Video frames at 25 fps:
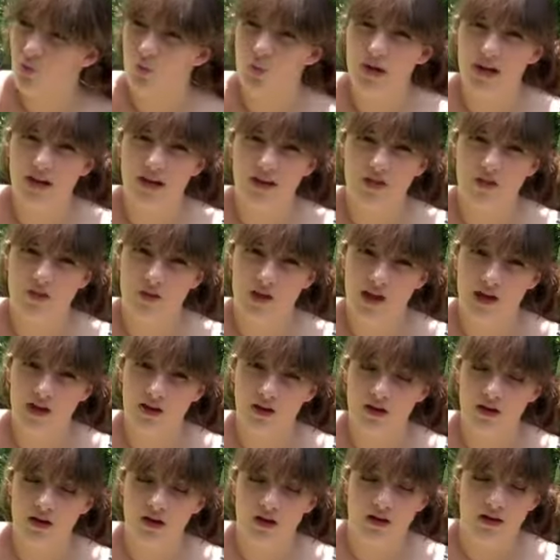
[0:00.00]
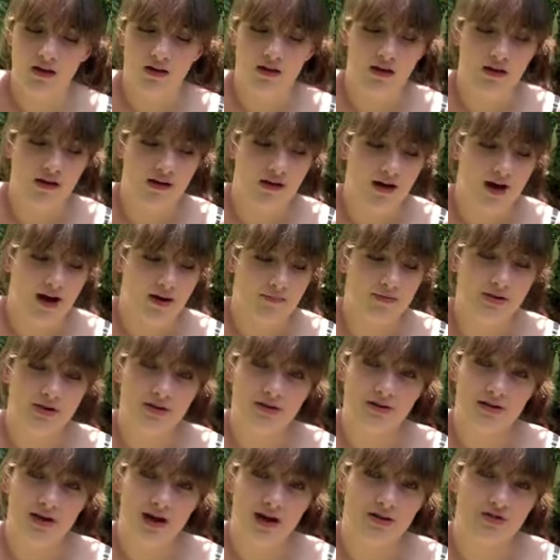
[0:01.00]
week thing. I'm not
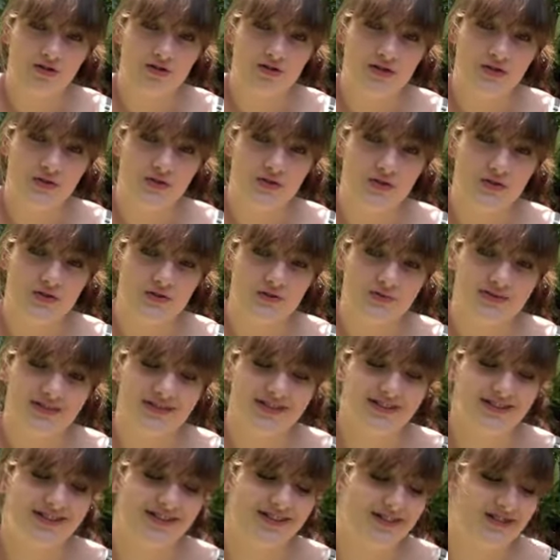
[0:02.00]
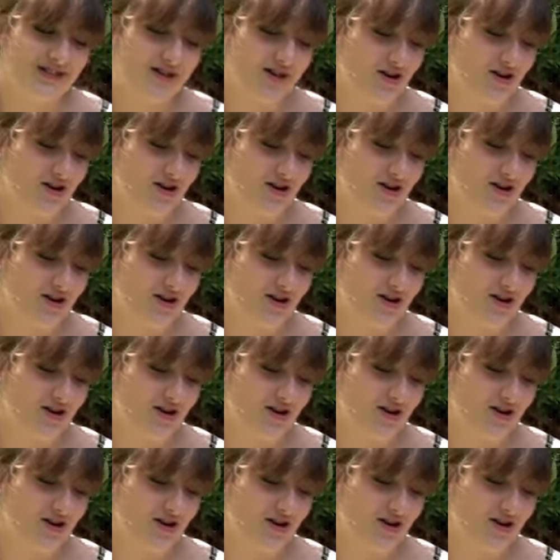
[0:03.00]
an actress, so